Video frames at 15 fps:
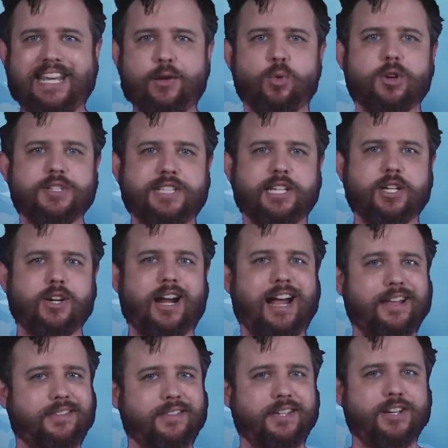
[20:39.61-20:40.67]
The keywords here,
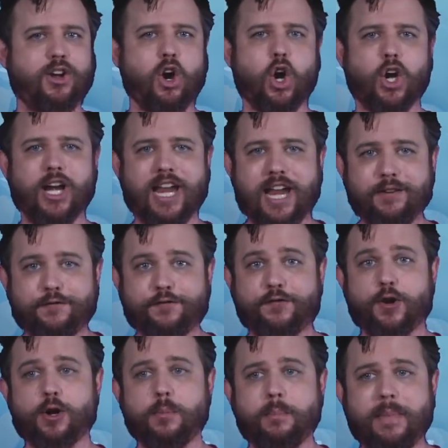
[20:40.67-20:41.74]
I think, are
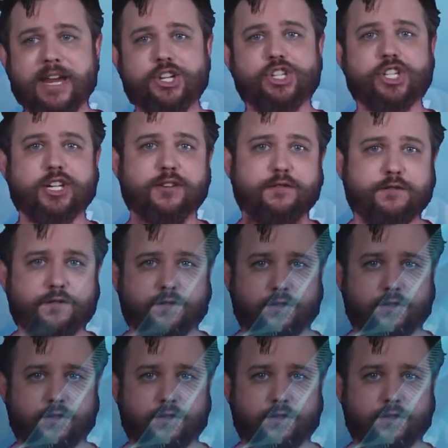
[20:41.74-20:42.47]
information